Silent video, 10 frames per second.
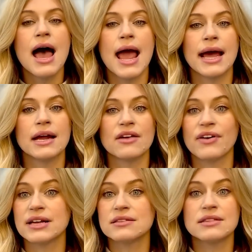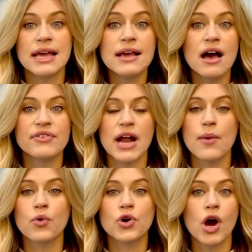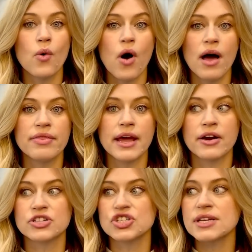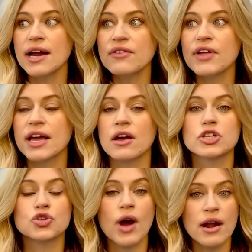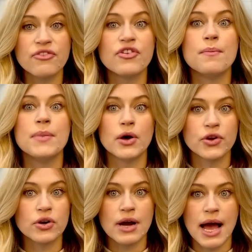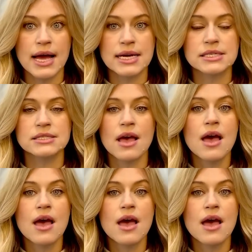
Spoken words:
And if I think of it, I will go on there and just kind of like try to familiarize